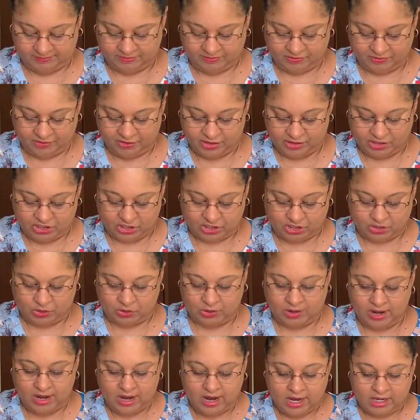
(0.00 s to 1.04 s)
For
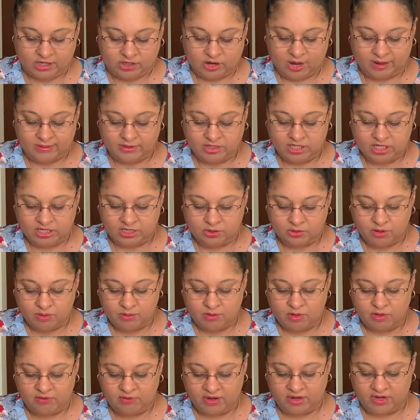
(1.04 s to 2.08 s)
sure. So I'm just
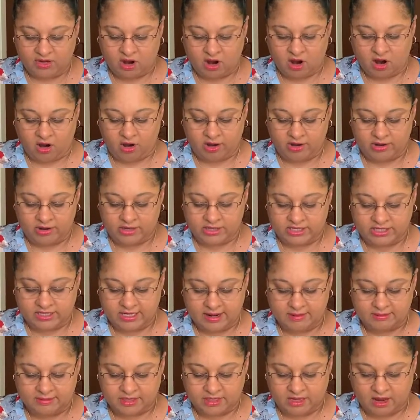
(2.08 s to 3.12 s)
removing the harder
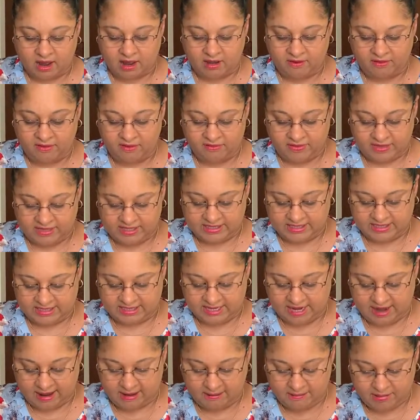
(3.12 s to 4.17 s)
stems off of this
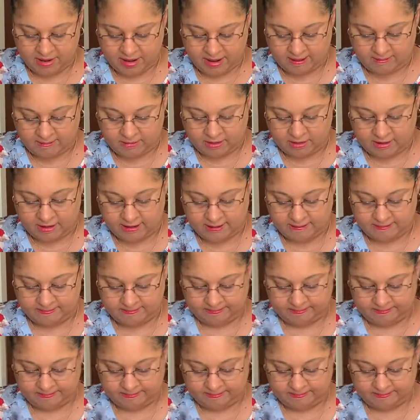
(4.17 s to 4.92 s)
thyme, but I'm going to